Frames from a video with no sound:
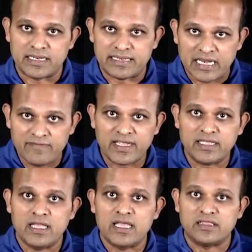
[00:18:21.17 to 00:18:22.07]

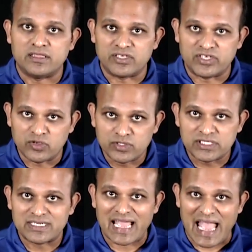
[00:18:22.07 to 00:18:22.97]
delivering the
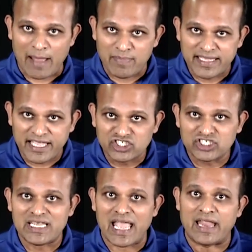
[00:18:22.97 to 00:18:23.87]
user
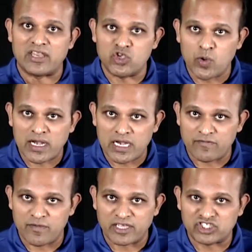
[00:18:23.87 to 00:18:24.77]
application and URL
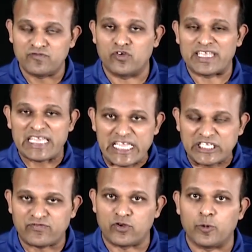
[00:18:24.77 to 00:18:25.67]
information for
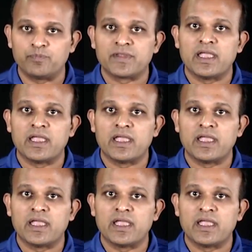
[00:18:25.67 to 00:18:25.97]
each flow